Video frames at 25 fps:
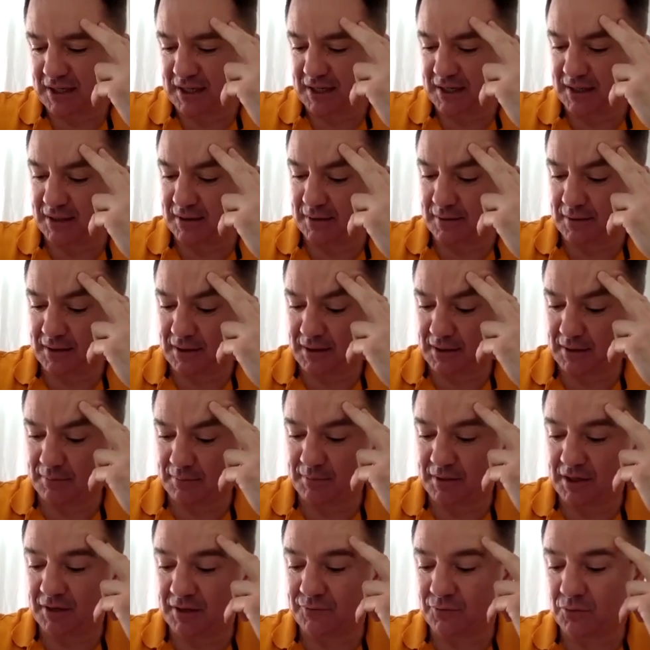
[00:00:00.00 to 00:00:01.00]
and uh,
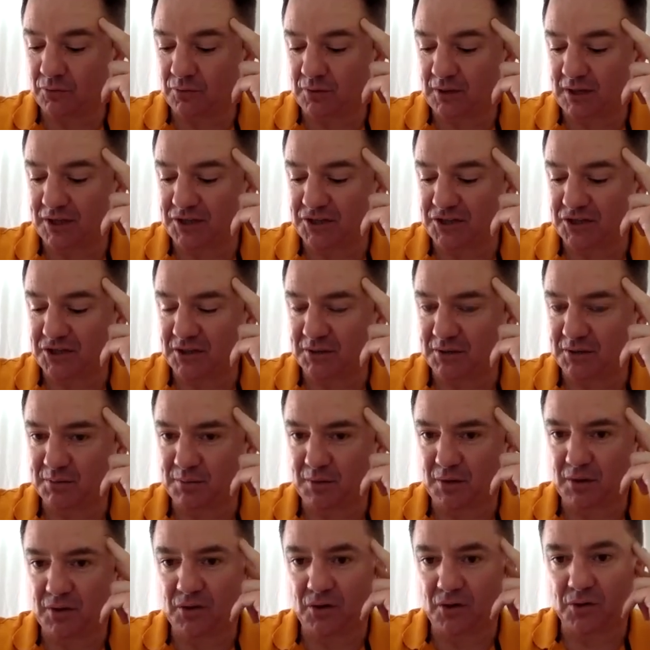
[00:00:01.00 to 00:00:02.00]
meaningful relationships
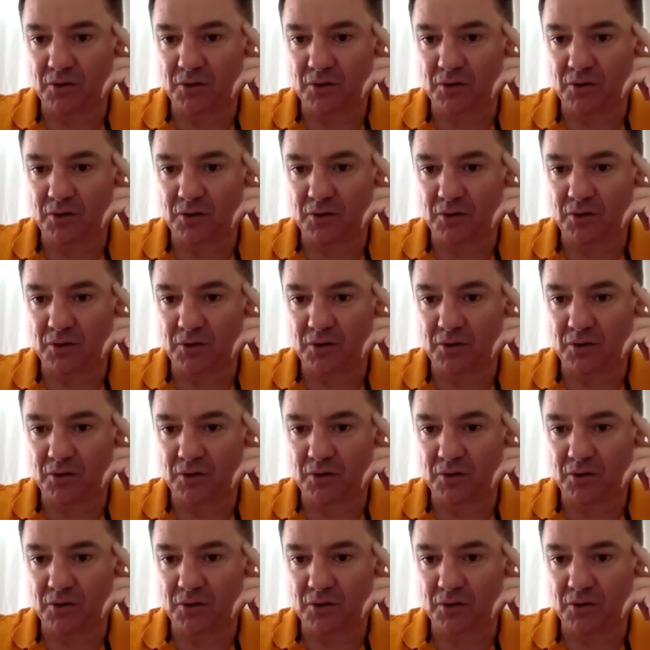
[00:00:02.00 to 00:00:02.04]
both